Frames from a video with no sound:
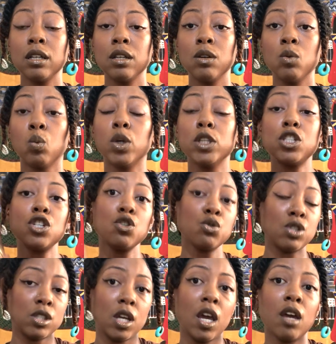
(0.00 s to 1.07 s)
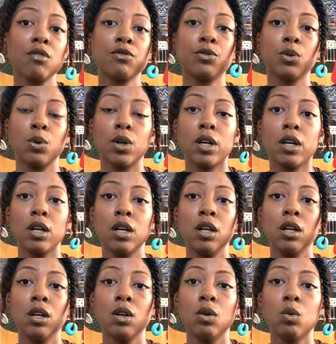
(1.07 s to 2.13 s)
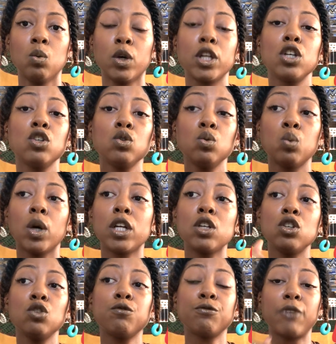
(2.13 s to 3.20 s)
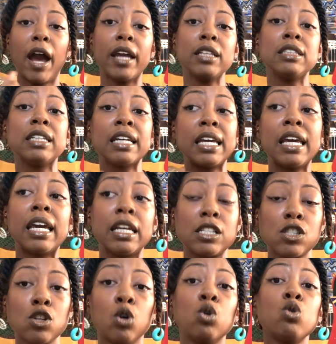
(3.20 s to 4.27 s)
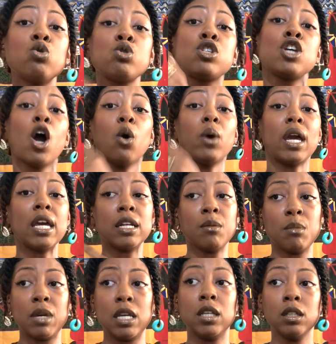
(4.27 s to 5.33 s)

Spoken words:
What do you stand for? What are you fighting against? Who's your enemy?